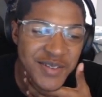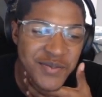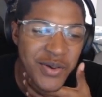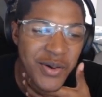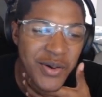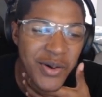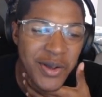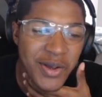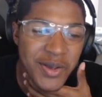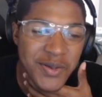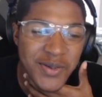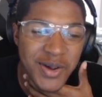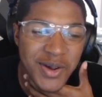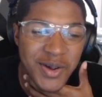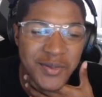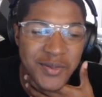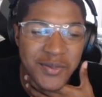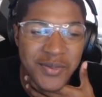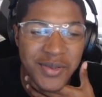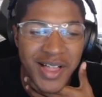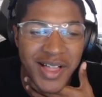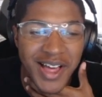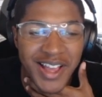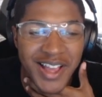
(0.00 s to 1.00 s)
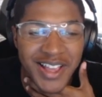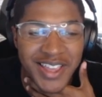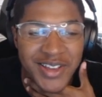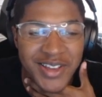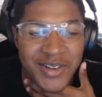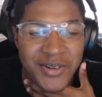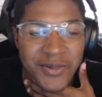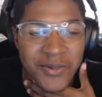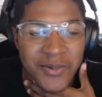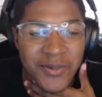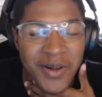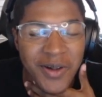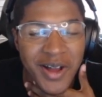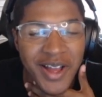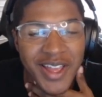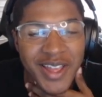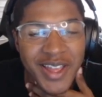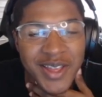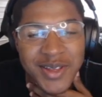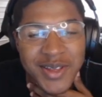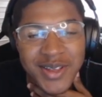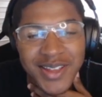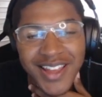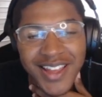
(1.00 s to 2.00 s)
Pokemon Black and
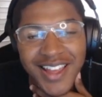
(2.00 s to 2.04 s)
White.